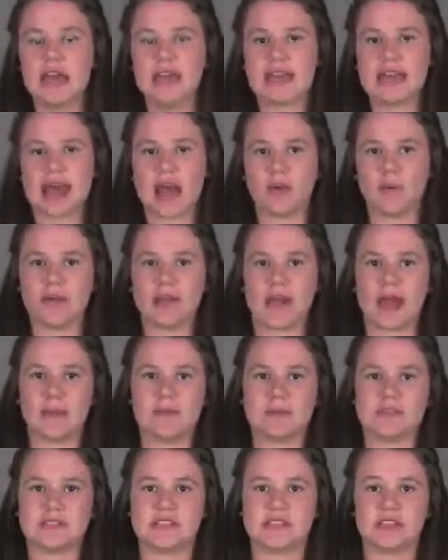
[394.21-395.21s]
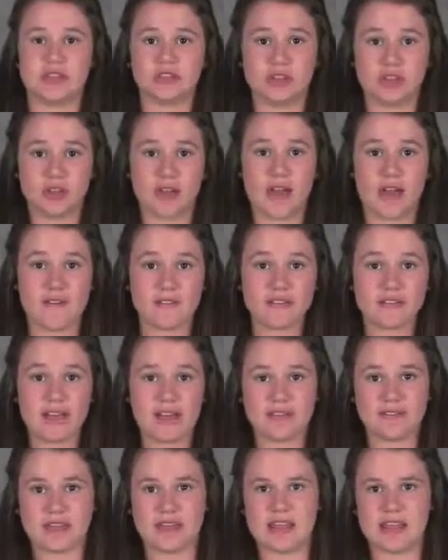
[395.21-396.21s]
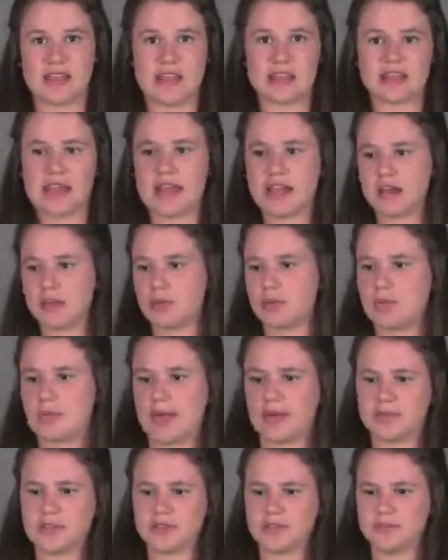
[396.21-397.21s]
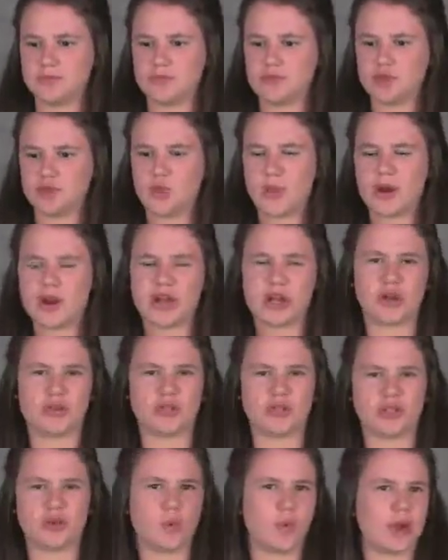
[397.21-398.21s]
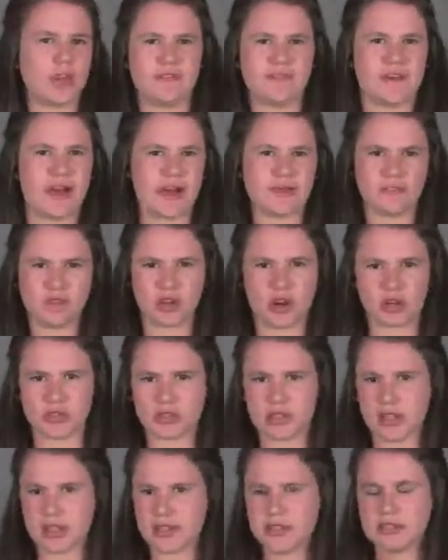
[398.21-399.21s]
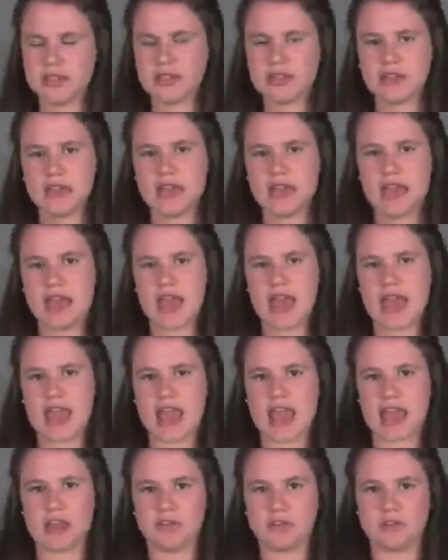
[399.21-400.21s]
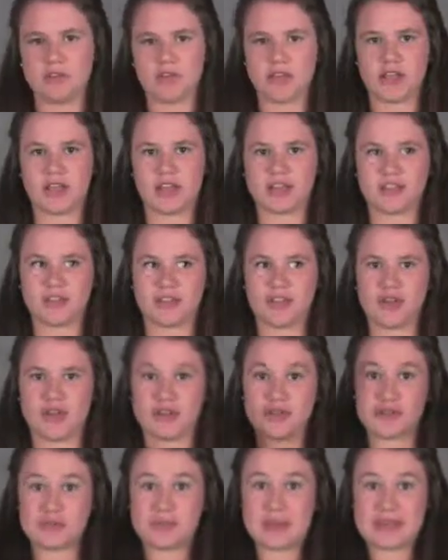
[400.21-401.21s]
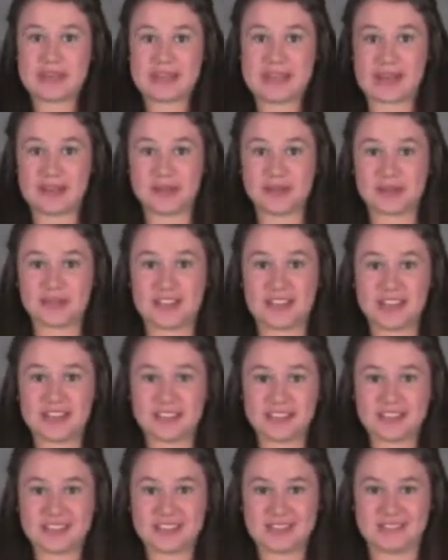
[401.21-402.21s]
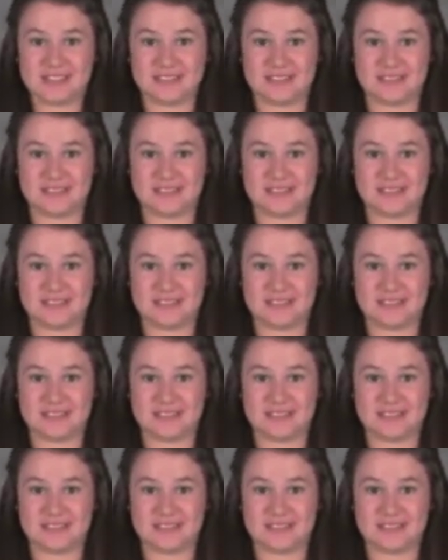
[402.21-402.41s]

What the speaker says: Now what happens is you still have 11, and they line up about the 20 or the 25-yard line, and you know those big yellow things?